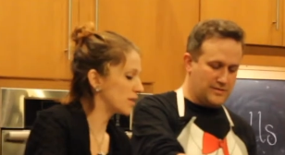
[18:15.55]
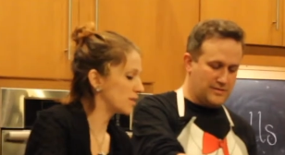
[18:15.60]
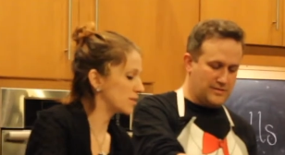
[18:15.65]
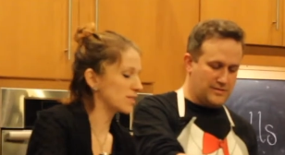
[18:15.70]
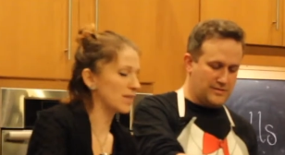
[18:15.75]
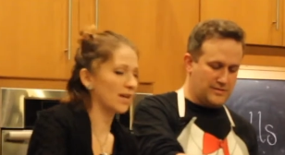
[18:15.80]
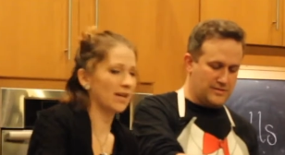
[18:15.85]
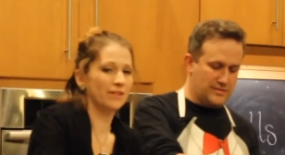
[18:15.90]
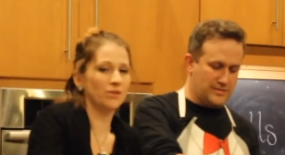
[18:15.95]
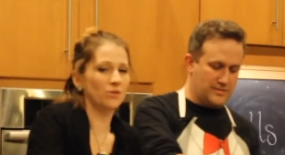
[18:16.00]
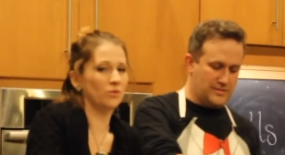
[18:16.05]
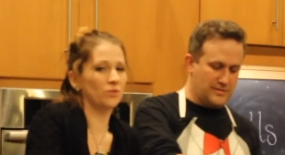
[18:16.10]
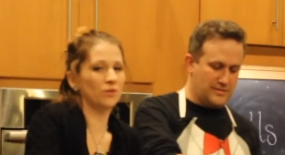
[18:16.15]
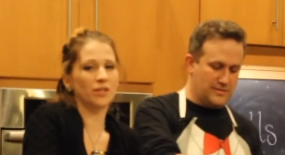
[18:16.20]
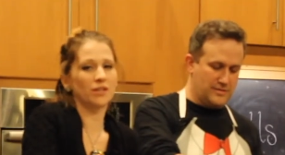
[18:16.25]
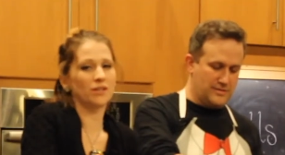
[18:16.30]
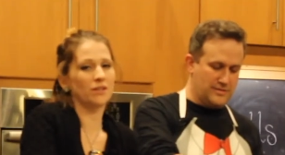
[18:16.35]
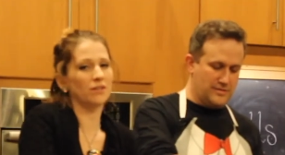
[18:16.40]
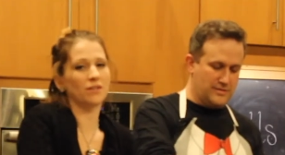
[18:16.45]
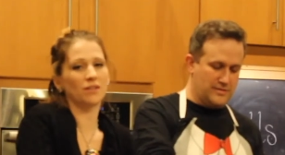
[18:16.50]
Speaker 1: inside the
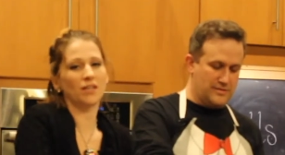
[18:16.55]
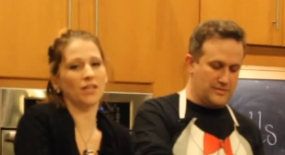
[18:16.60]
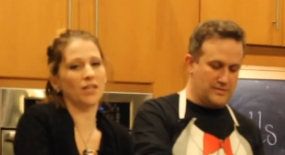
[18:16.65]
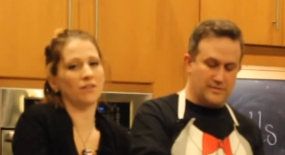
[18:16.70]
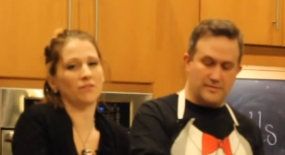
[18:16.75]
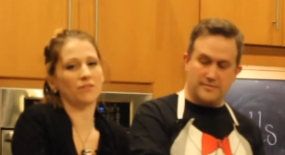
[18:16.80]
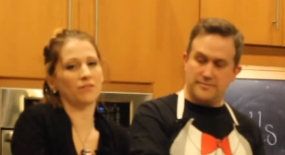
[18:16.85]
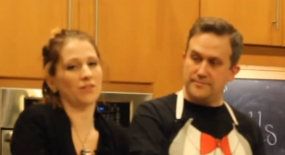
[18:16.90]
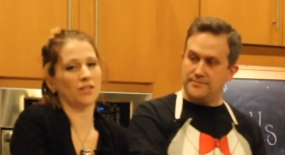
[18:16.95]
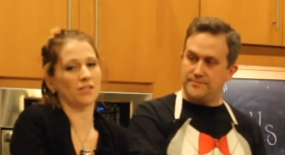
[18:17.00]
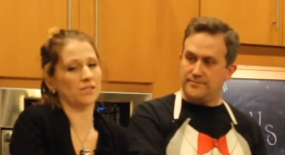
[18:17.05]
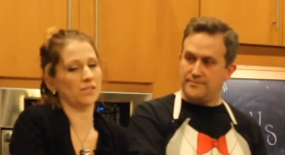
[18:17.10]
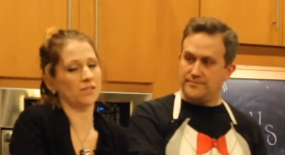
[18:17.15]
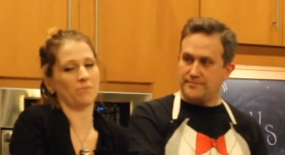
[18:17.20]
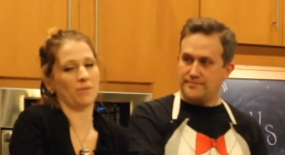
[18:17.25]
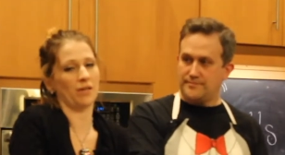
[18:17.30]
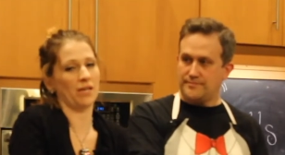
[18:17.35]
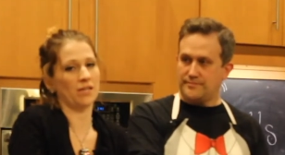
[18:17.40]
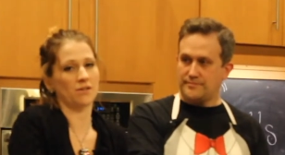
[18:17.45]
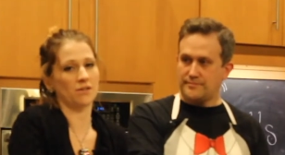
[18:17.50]
oil, it doesn't
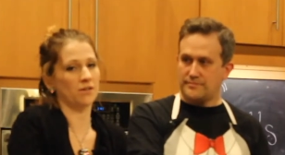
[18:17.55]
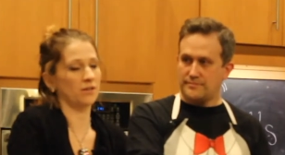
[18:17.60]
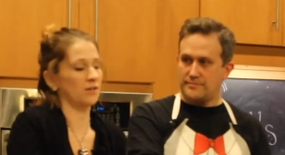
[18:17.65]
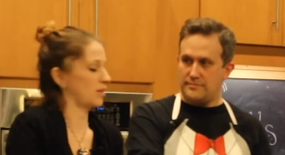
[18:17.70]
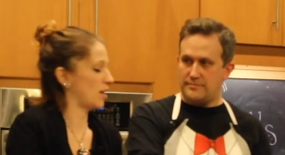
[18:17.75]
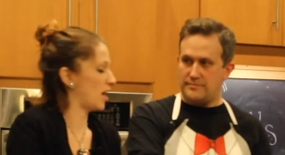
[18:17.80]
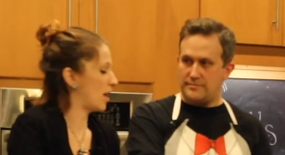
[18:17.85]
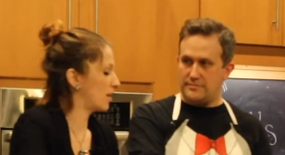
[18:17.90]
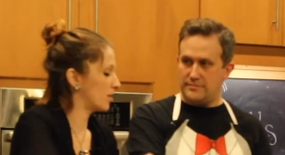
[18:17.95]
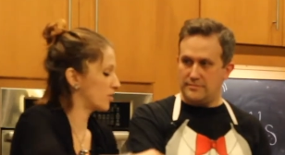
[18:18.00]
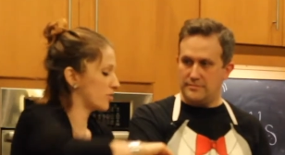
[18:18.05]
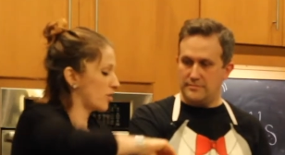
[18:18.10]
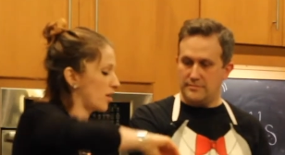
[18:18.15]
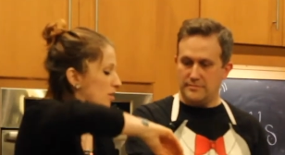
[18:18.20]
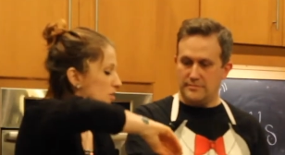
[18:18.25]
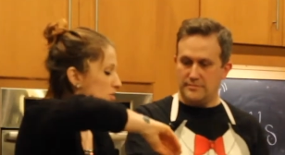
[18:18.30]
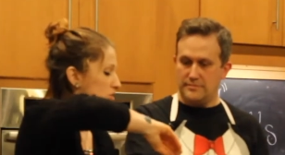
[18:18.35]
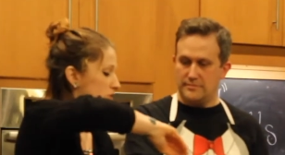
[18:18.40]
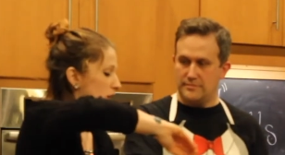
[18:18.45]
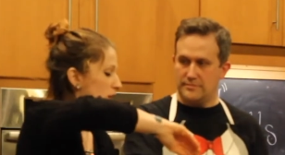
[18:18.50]
matter. Kind of try
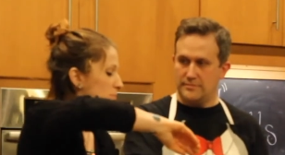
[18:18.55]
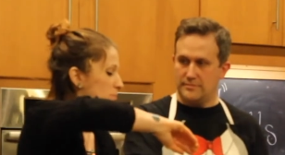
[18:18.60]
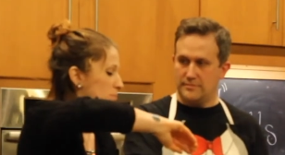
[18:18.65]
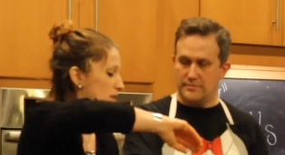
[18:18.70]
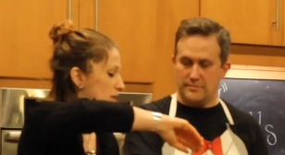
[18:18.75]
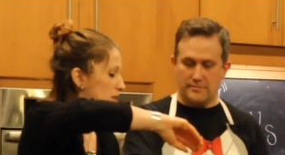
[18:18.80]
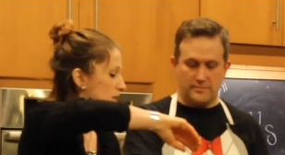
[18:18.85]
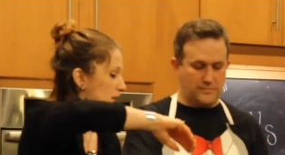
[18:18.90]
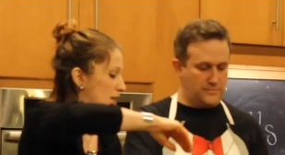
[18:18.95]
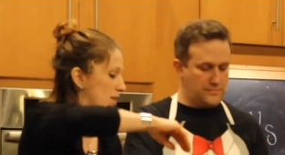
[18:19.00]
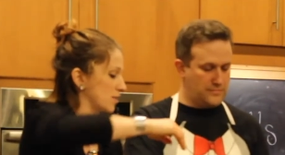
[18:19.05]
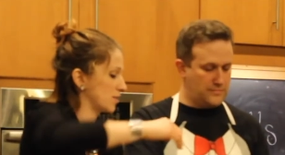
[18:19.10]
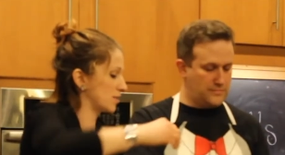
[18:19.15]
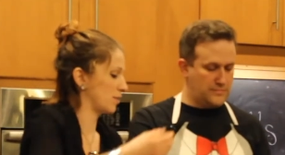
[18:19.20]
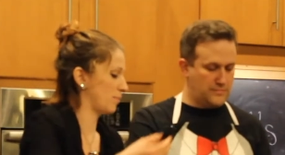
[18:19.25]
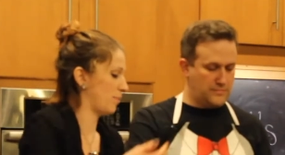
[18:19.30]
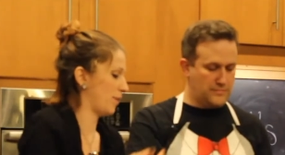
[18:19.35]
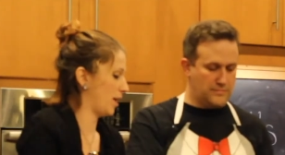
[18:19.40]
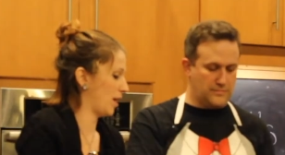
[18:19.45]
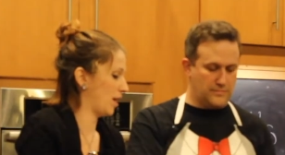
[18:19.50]
to shape it against the
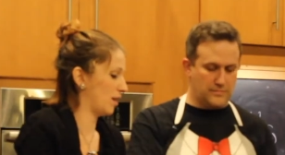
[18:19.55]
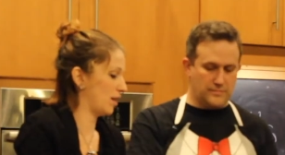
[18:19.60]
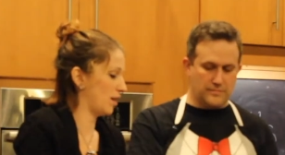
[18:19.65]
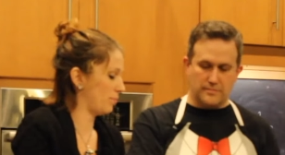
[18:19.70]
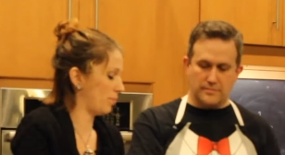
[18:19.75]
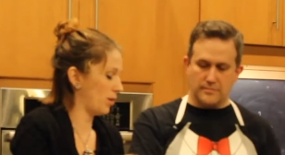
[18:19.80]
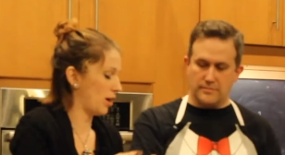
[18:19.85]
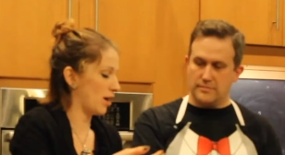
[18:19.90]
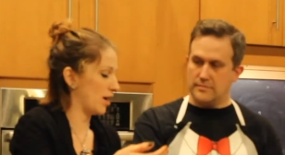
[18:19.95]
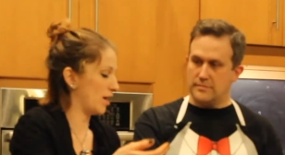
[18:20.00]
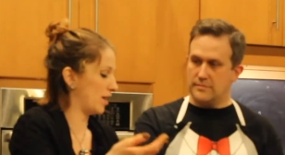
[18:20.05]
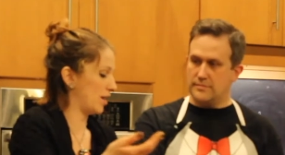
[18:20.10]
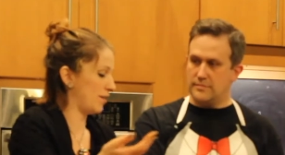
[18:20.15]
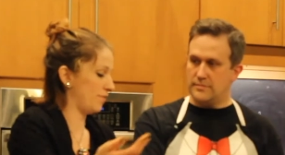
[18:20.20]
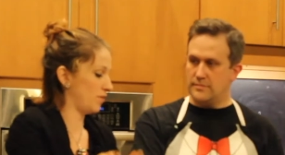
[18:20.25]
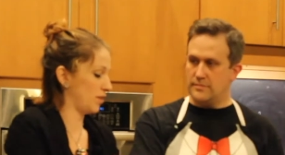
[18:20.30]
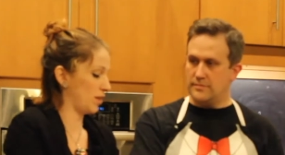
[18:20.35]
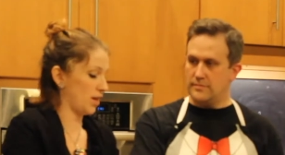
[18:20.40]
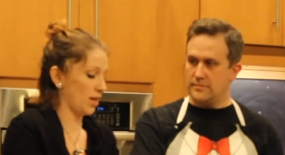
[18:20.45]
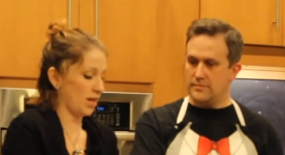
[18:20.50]
pan pot, and if
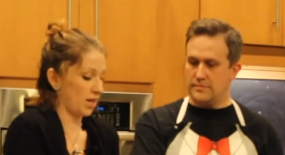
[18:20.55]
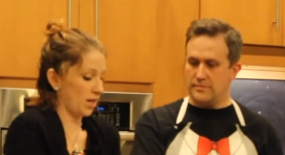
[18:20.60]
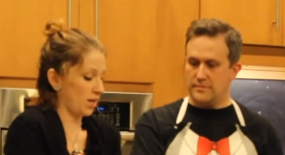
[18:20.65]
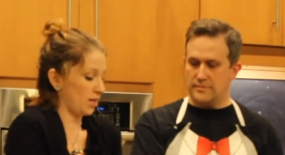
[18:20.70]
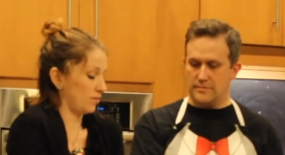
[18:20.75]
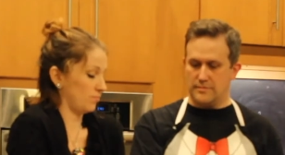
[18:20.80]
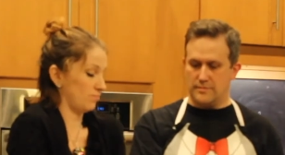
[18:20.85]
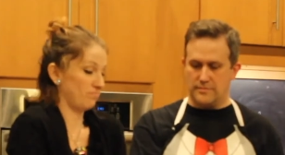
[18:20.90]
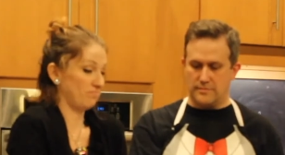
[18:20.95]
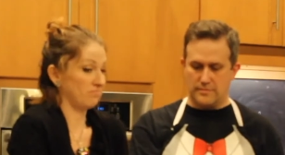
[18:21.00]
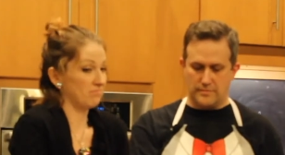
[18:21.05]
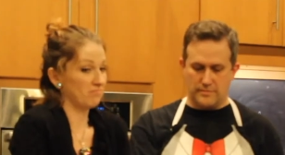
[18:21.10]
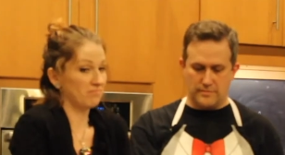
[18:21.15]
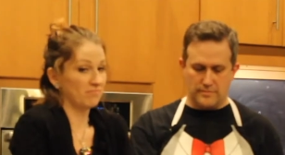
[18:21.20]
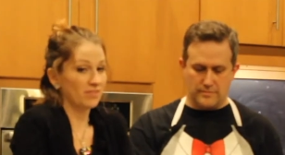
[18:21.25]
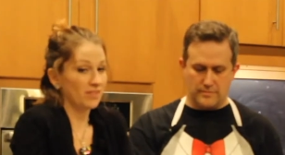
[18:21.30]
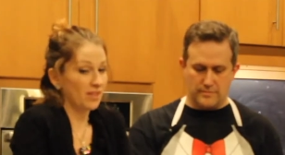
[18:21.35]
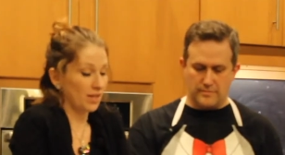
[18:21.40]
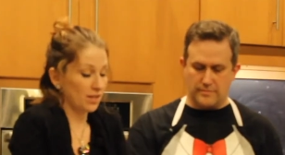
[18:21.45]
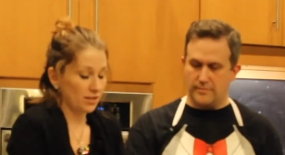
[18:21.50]
you can't,
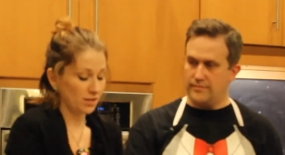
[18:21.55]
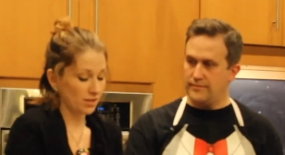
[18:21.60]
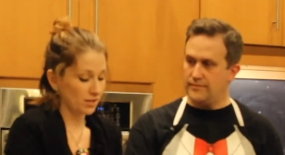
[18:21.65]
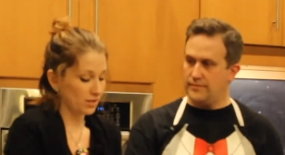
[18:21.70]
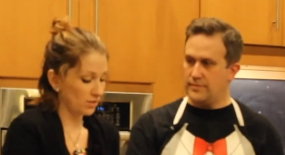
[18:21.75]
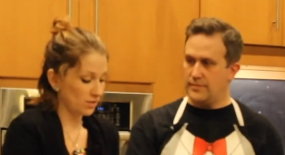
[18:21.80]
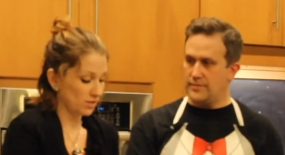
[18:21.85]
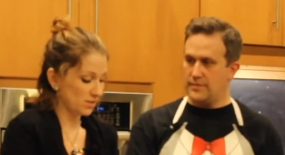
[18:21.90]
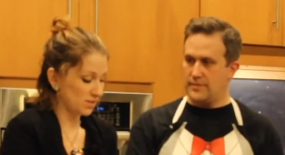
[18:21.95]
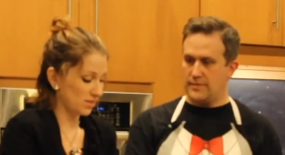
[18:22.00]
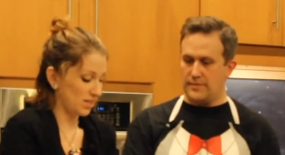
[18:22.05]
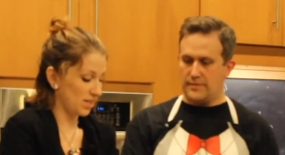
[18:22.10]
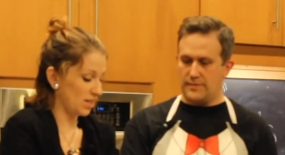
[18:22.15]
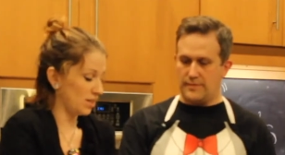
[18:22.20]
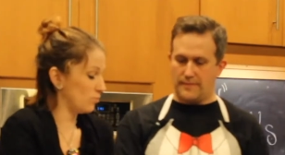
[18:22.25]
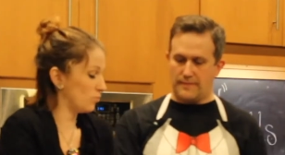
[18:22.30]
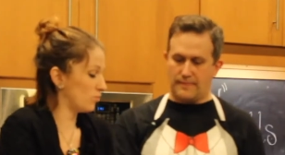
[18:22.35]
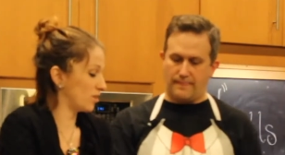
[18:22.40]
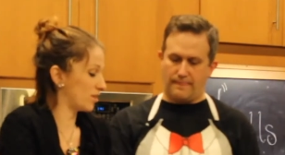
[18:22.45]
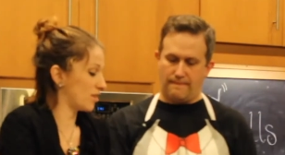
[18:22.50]
then you just eat
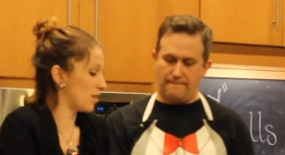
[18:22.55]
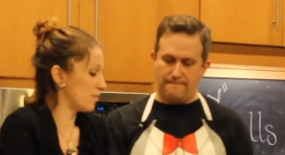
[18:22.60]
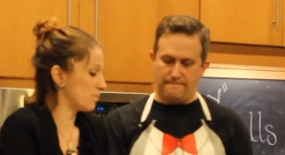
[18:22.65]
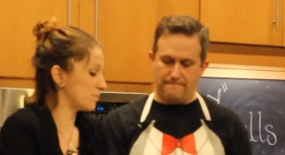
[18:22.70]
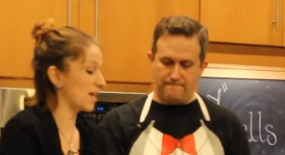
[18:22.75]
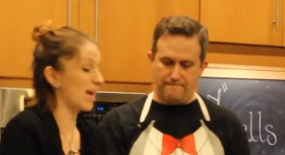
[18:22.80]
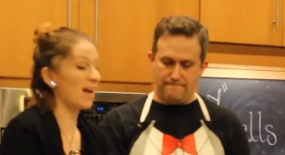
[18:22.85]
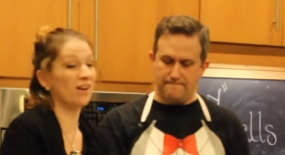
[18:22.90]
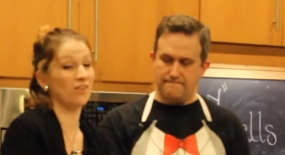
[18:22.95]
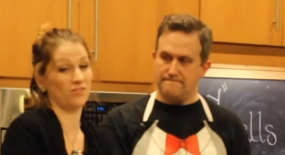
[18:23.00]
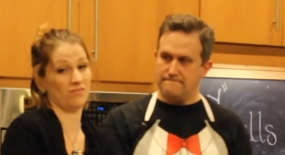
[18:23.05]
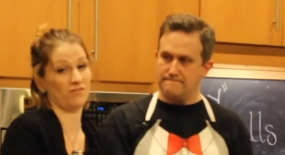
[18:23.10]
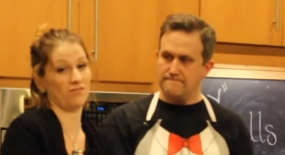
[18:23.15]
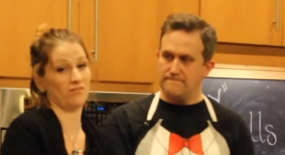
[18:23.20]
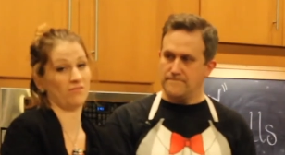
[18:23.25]
what comes out.